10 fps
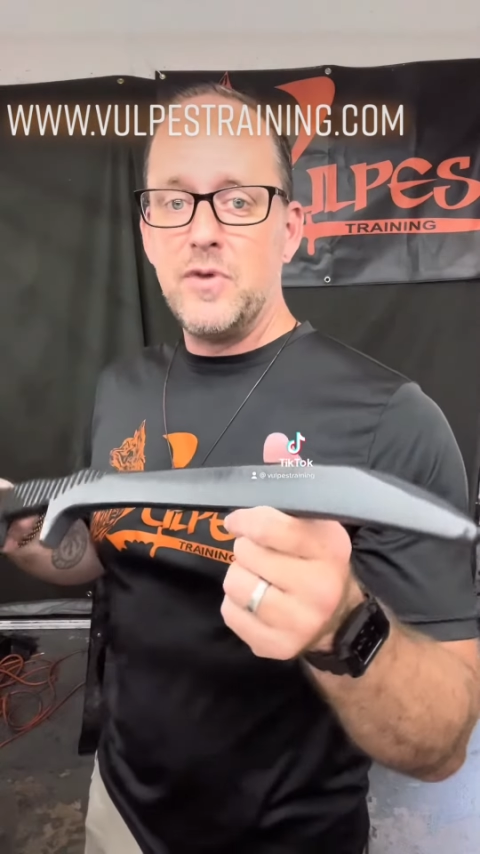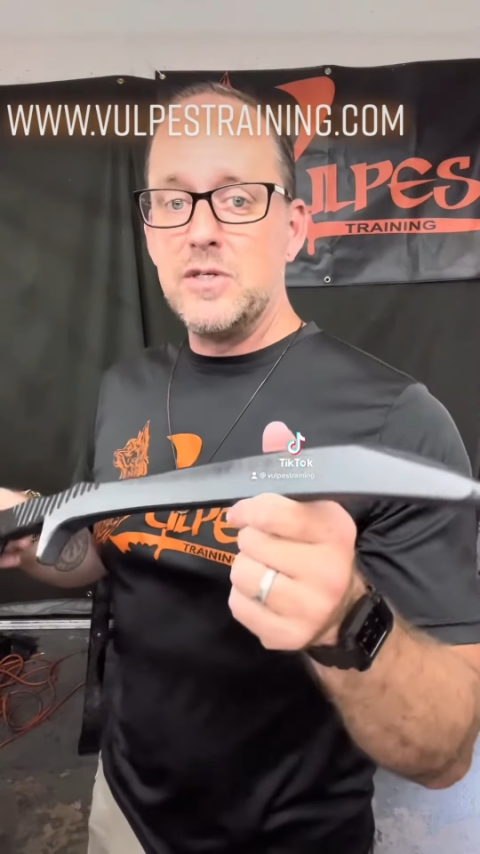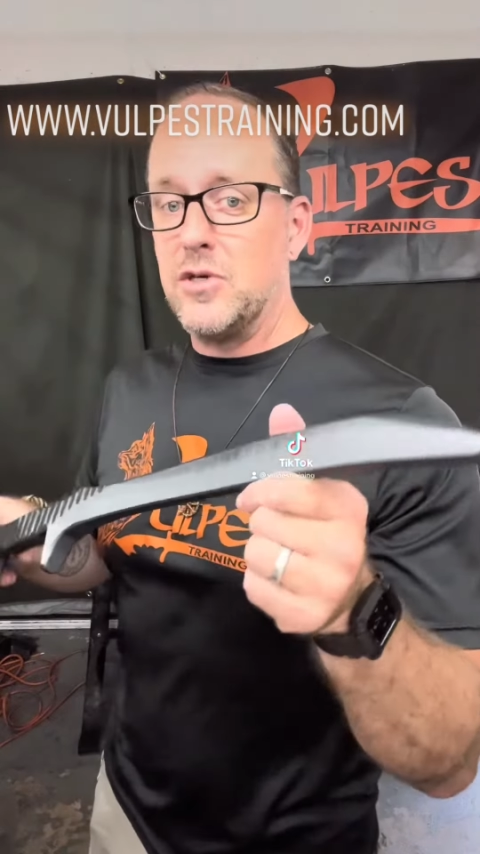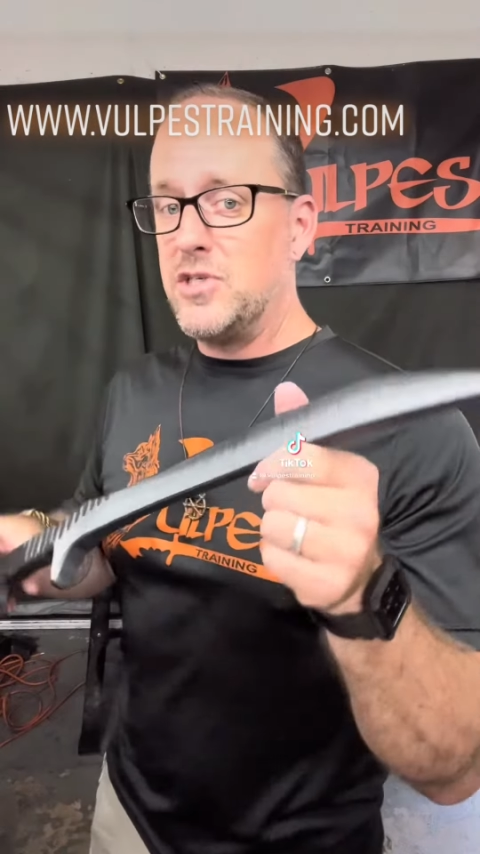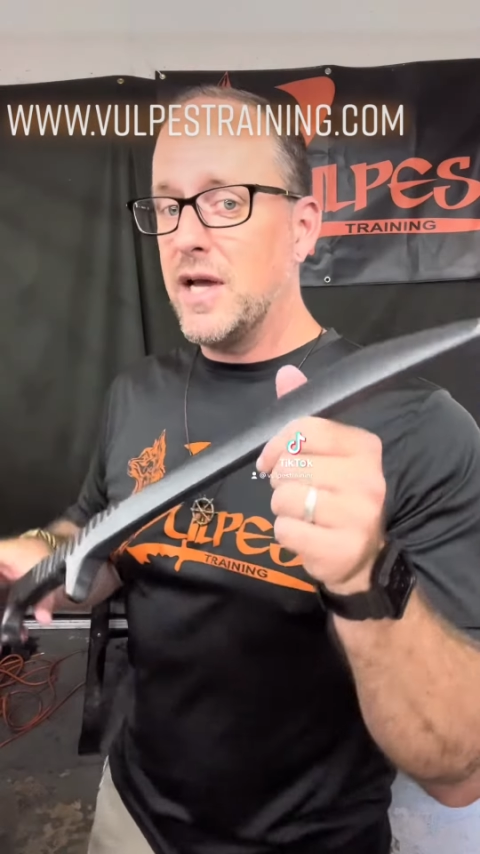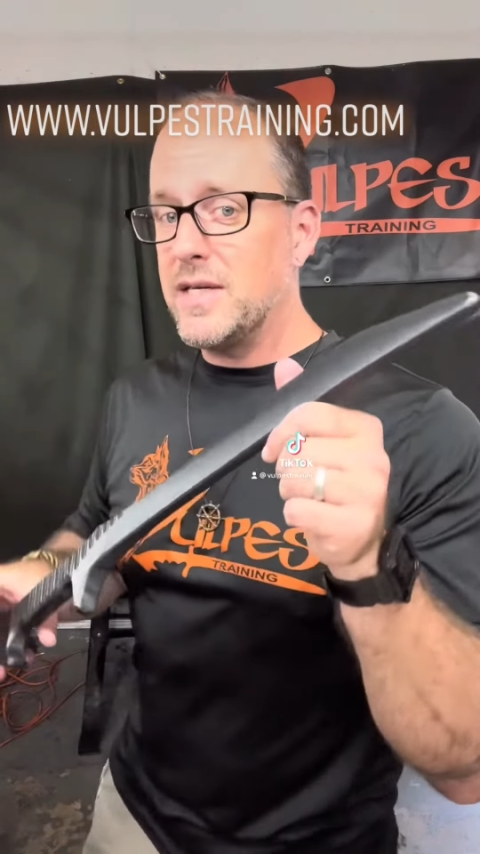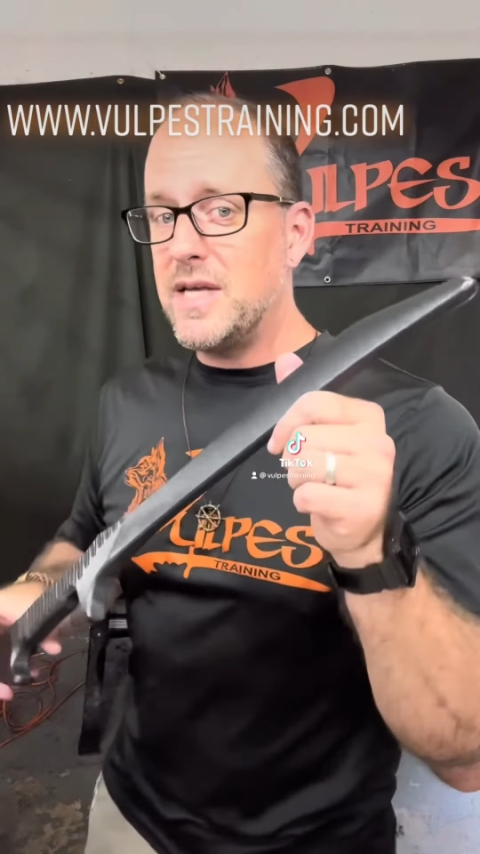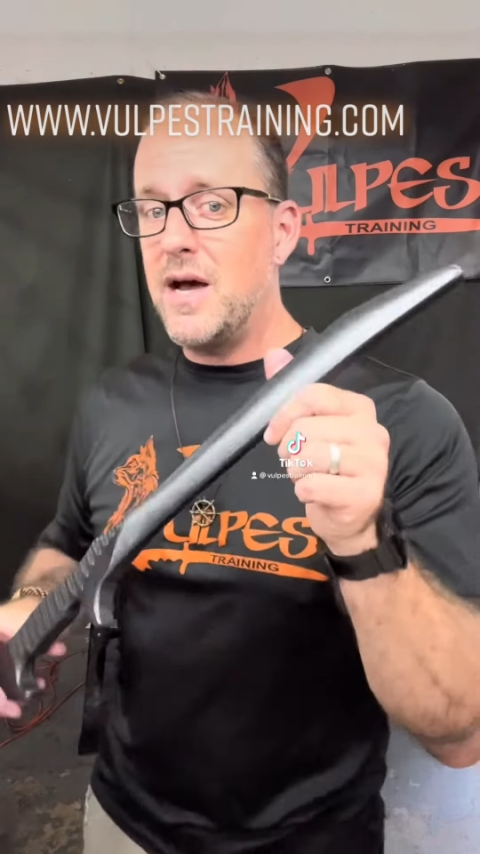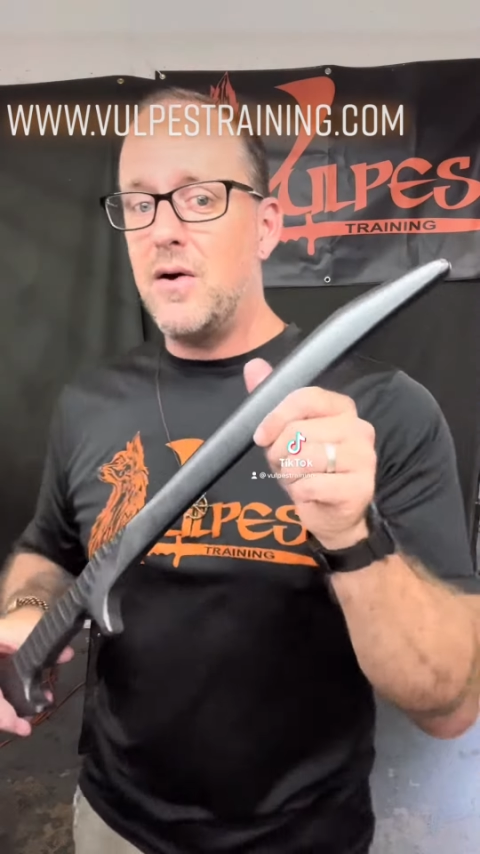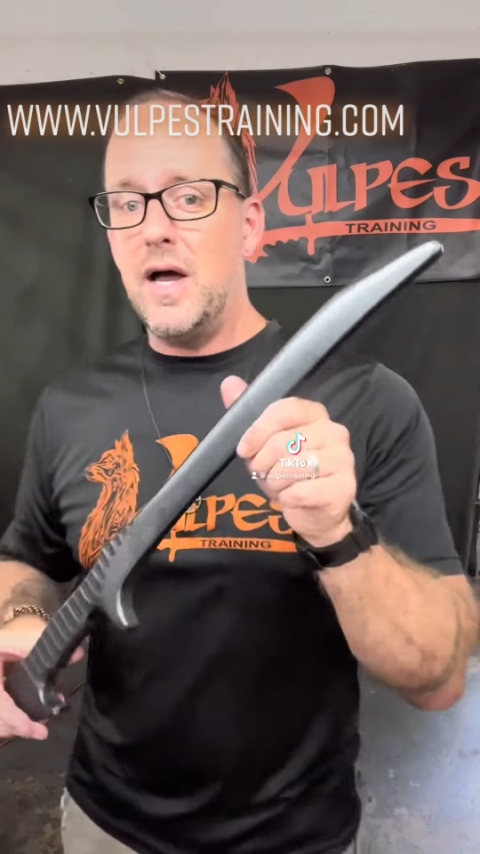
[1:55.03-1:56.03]
So check us
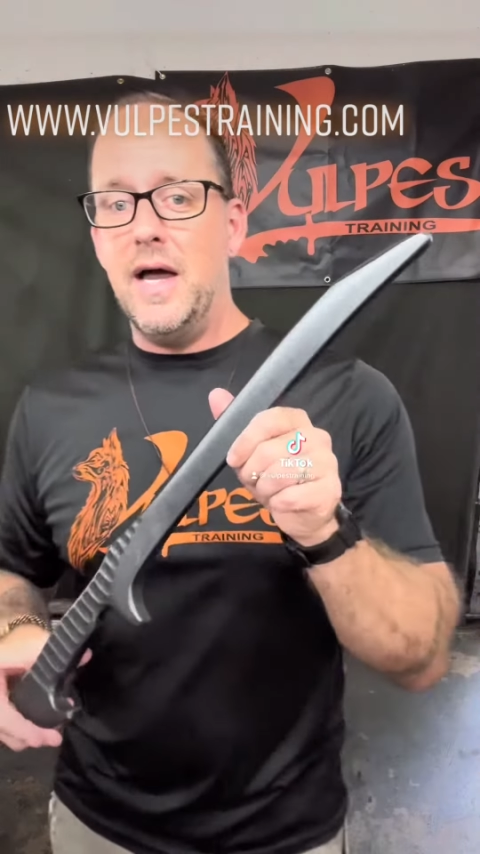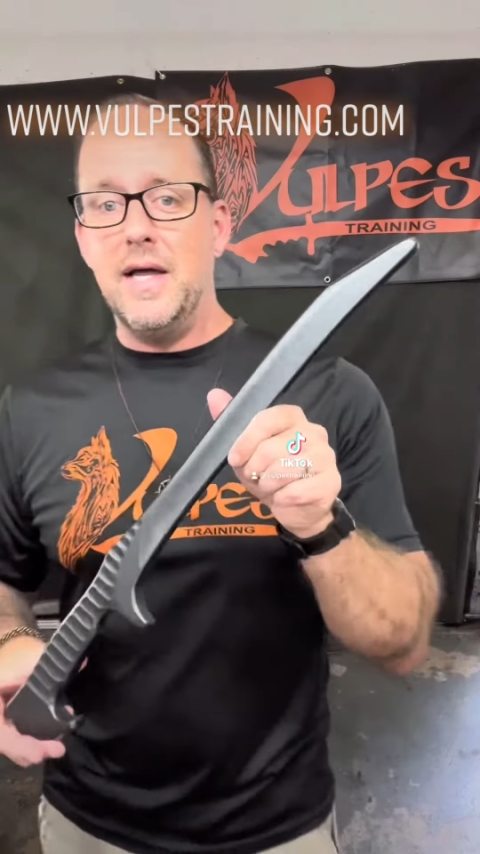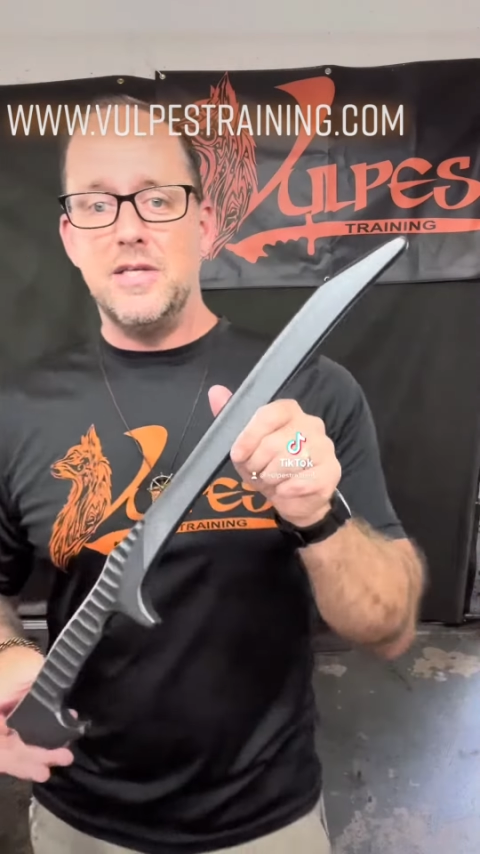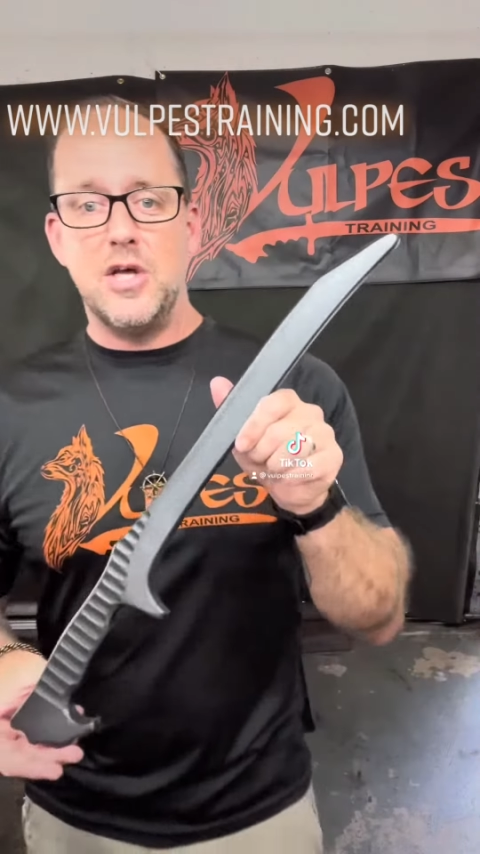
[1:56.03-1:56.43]
out at